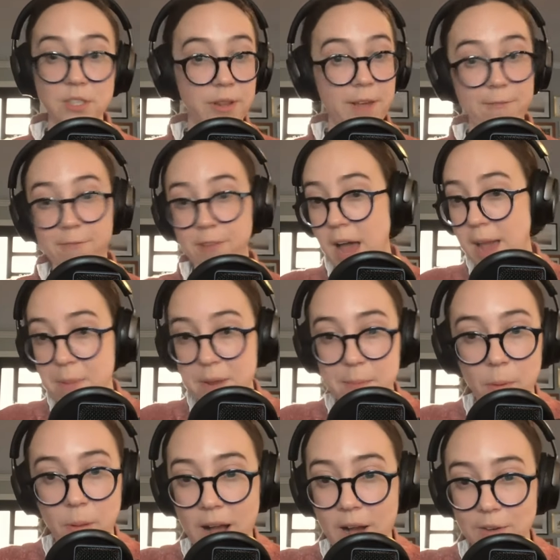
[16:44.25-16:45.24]
So they fly
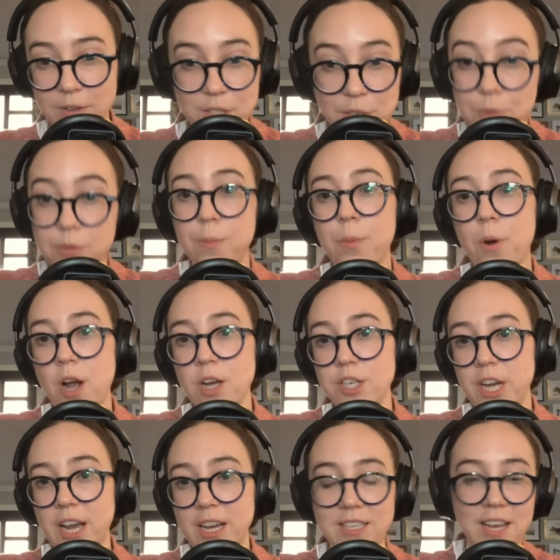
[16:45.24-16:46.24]
people out to the
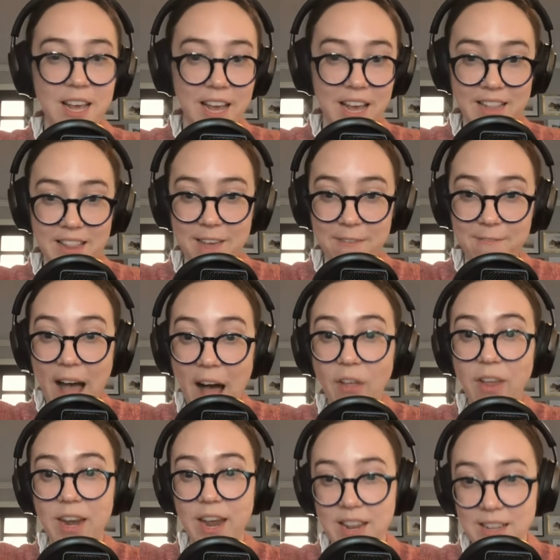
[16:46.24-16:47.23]
project and they
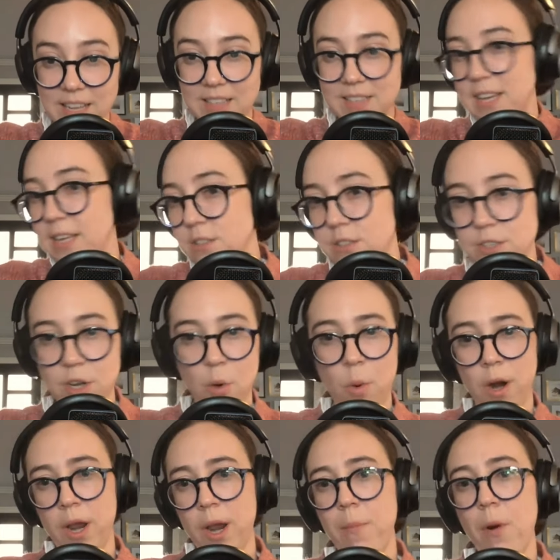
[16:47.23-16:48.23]
validate that sensors are
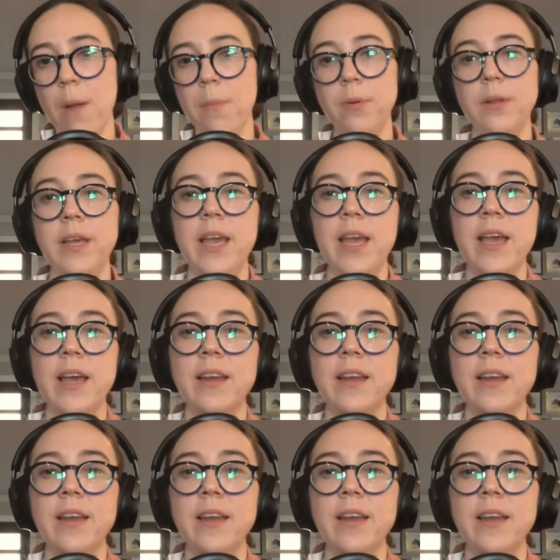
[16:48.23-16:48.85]
working properly.